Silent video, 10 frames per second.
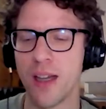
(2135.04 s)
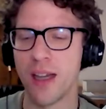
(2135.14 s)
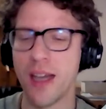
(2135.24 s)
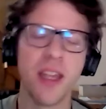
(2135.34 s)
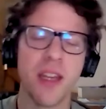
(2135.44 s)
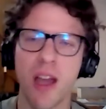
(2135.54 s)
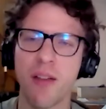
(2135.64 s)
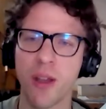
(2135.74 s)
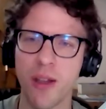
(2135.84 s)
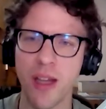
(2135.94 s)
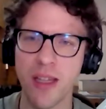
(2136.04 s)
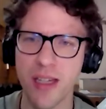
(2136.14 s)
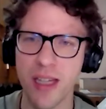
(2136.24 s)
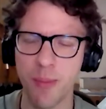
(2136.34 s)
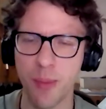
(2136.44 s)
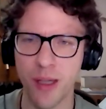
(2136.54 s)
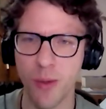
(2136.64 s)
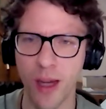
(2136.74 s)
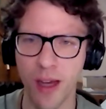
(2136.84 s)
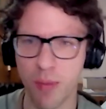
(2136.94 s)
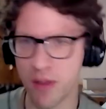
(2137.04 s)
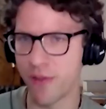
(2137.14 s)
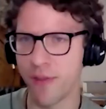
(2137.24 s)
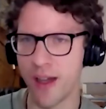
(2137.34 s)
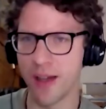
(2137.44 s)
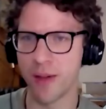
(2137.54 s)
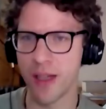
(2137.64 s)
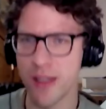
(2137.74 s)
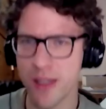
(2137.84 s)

And then you have a good night's sleep and you wake up and you're fine, right?